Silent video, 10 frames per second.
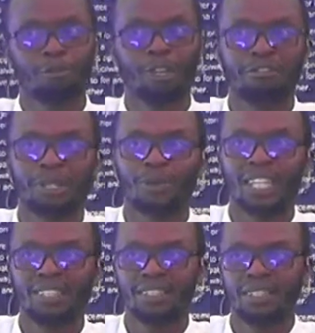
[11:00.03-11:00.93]

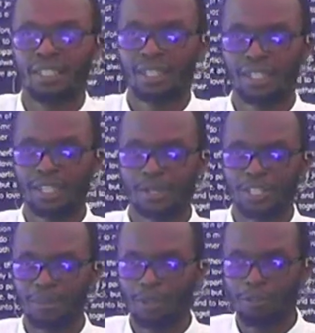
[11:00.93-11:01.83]
everyone,
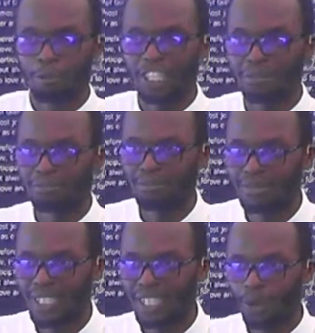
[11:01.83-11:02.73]
suitable for him.
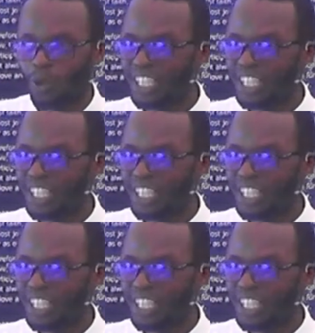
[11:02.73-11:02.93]
What